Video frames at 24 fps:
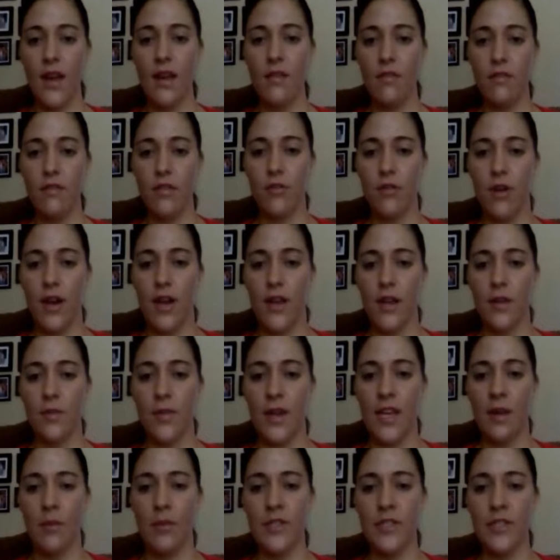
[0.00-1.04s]
everyone, my
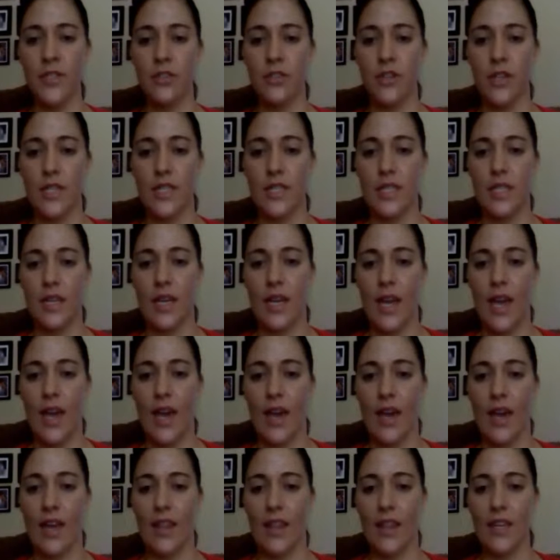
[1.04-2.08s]
name is Tracy
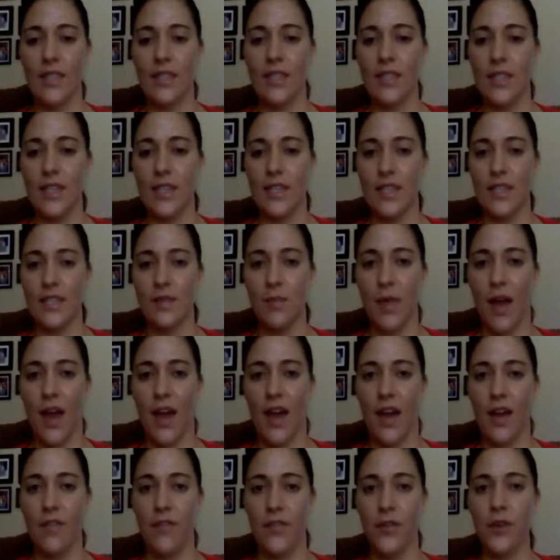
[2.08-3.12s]
and this is
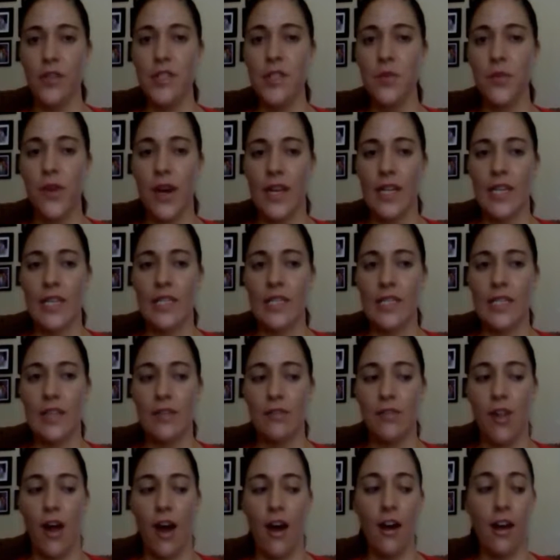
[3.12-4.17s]
my first pregnancy
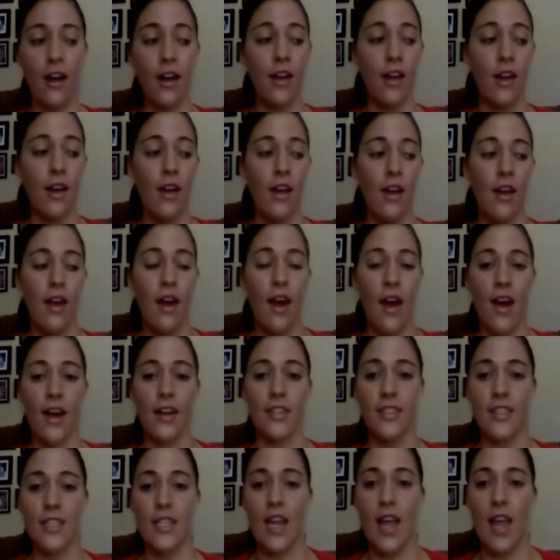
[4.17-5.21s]
vlog.
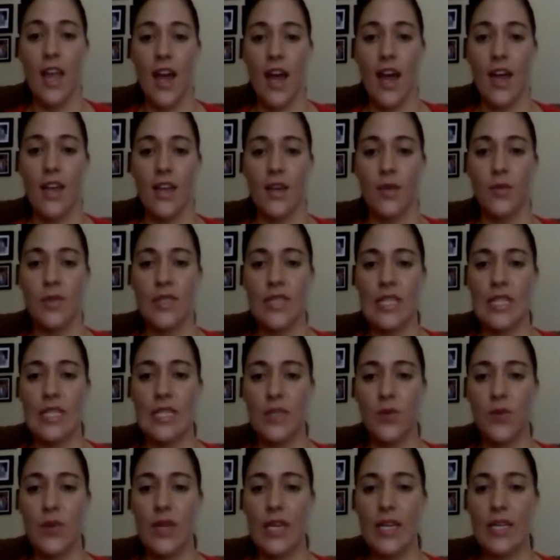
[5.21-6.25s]
Today I am 6
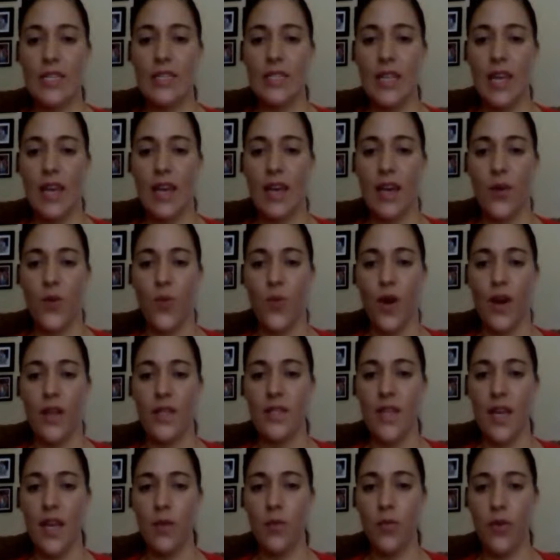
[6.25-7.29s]
weeks and 1
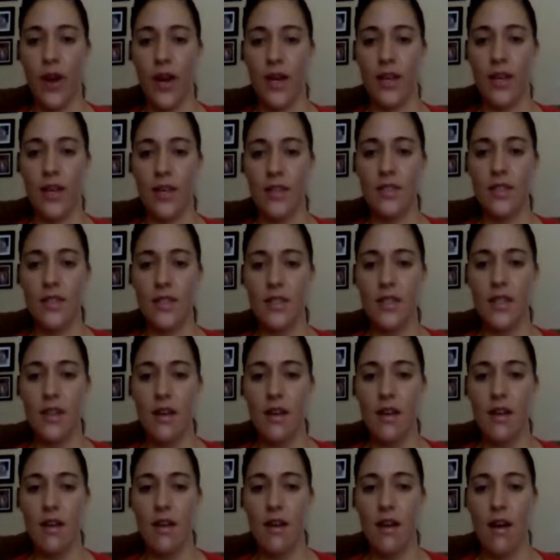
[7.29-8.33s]
day pregnant.
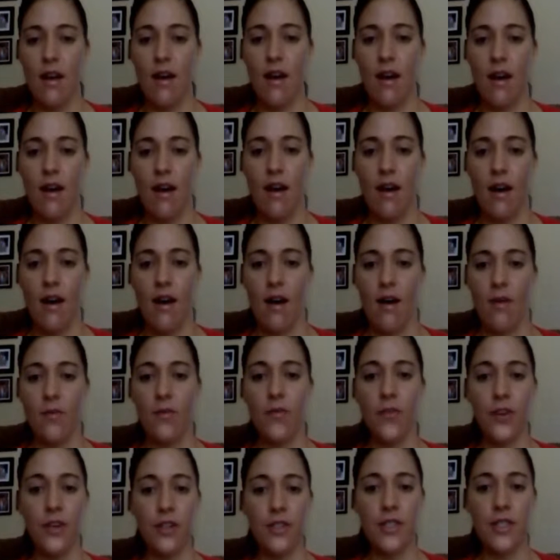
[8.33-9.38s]

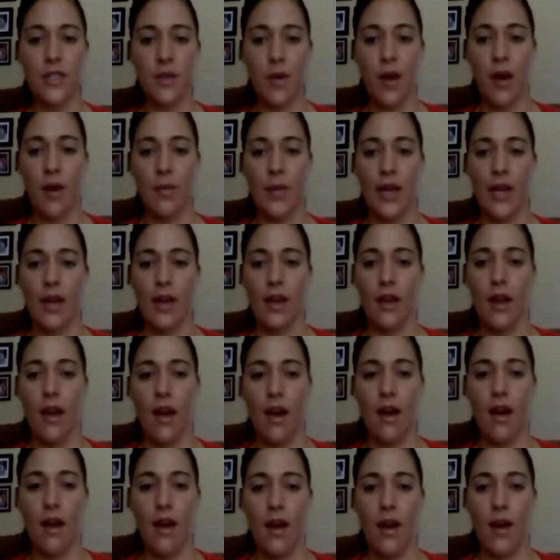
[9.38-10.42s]
First about me,
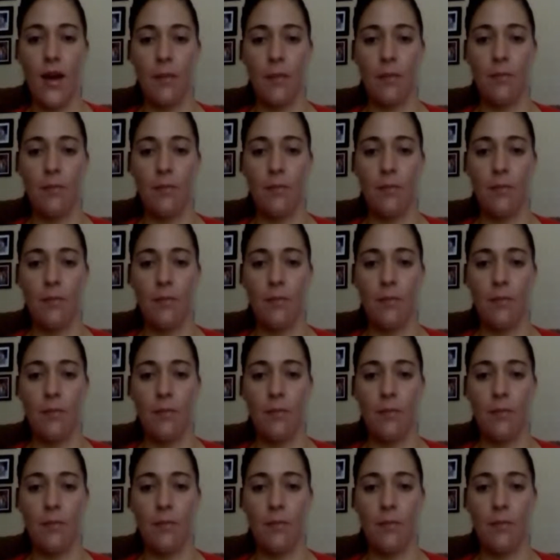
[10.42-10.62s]
my